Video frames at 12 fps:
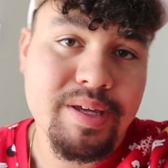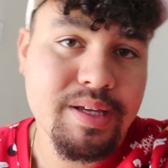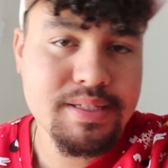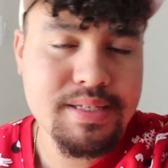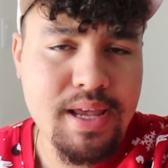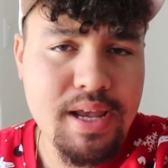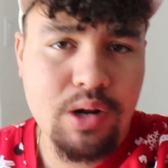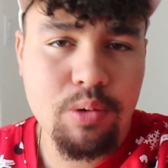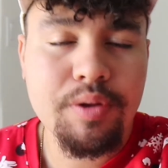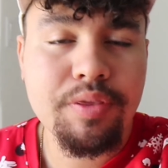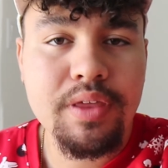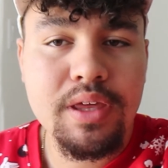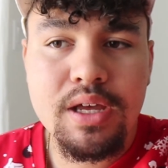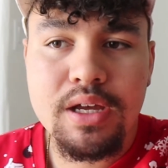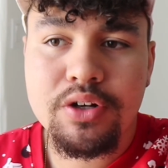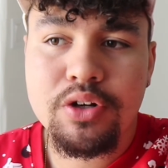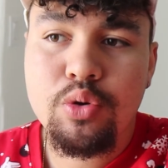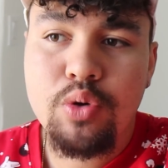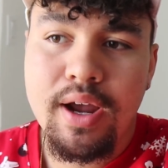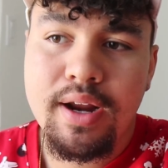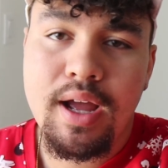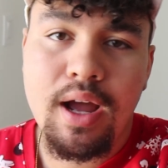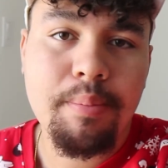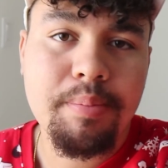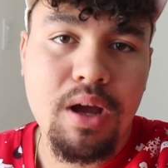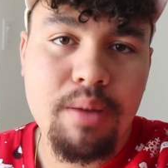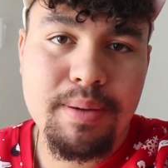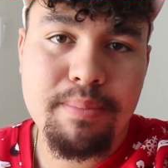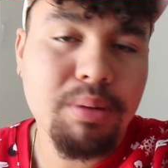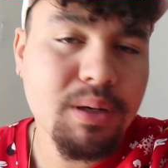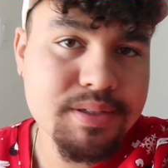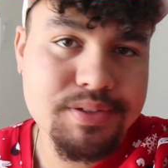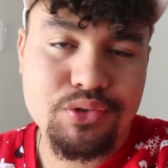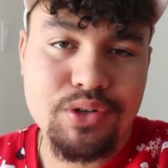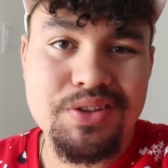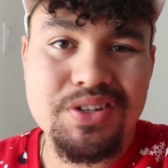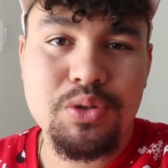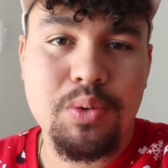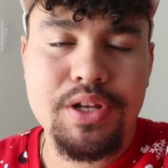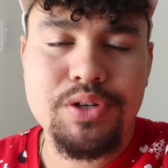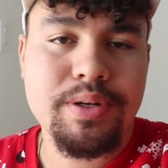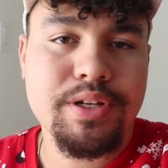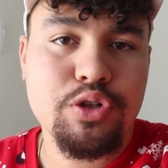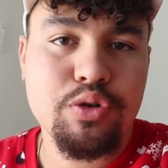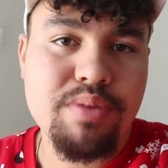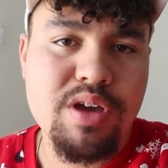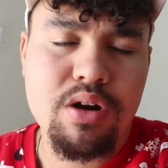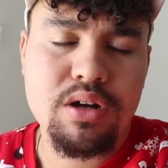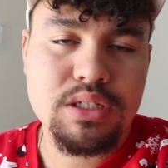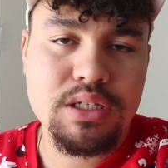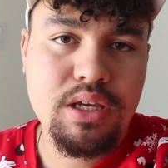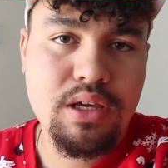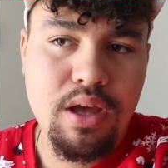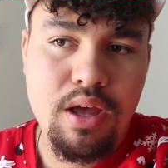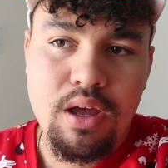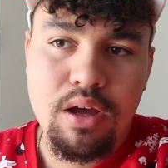said, with the new kind of upcoming buzz around the 2022 BRZ,